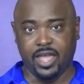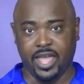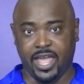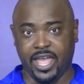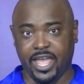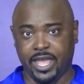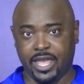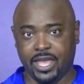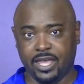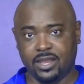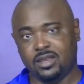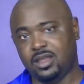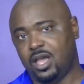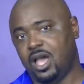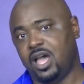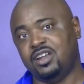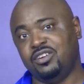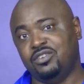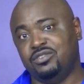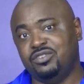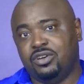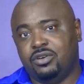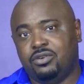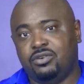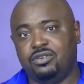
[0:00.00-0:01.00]
And, I
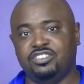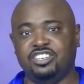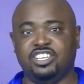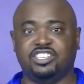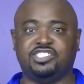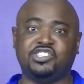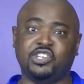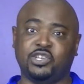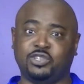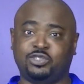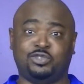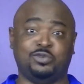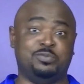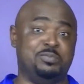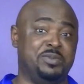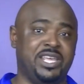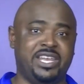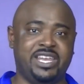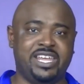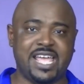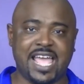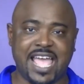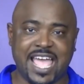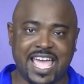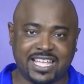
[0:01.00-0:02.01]
don't know, your social
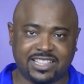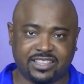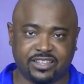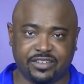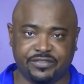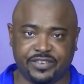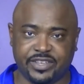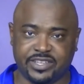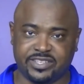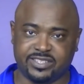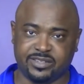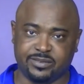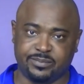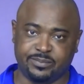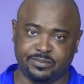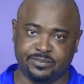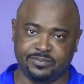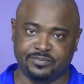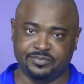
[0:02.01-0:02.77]
media activism.